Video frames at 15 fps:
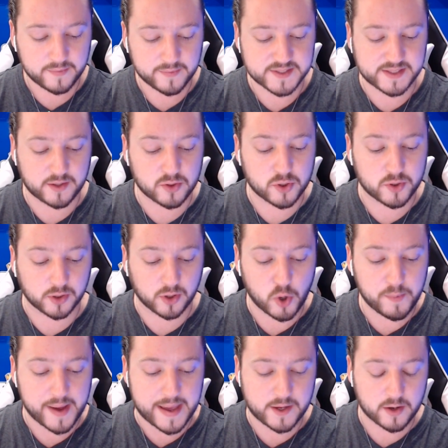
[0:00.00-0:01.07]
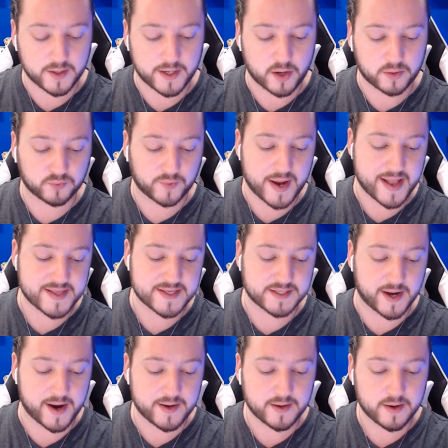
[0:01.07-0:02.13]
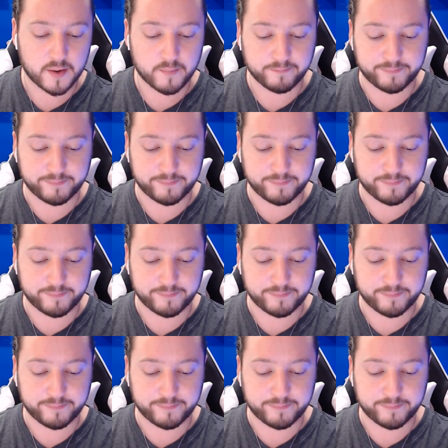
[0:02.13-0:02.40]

this little globe icon here on the right-hand side.